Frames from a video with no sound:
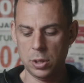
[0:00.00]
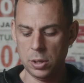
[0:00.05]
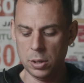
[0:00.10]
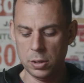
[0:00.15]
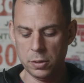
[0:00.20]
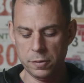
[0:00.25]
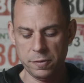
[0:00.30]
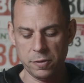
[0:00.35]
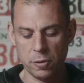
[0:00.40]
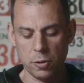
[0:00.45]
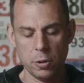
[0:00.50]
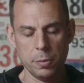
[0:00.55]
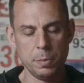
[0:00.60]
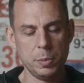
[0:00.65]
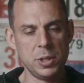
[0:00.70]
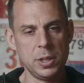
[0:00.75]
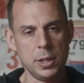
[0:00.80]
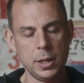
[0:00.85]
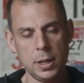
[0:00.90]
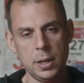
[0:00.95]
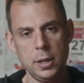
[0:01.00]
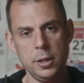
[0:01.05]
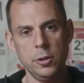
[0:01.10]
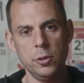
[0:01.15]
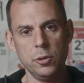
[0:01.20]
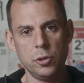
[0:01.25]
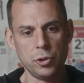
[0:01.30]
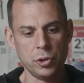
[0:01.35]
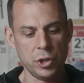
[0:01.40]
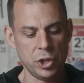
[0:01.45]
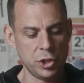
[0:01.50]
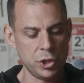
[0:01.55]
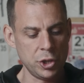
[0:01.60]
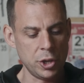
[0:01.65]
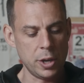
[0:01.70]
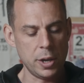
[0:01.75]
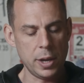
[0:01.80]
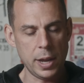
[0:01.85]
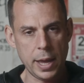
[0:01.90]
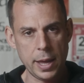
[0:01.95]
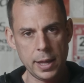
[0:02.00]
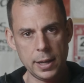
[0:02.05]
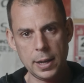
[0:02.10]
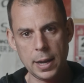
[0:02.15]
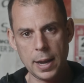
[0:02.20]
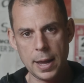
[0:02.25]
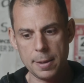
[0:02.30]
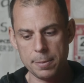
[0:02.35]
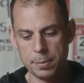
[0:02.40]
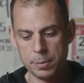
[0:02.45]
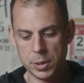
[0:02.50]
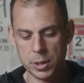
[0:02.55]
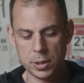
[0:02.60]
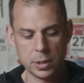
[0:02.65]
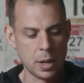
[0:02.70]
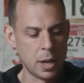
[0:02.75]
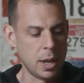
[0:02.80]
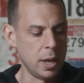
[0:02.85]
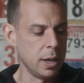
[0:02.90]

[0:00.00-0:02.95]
good for particularly nutrition, headlamps,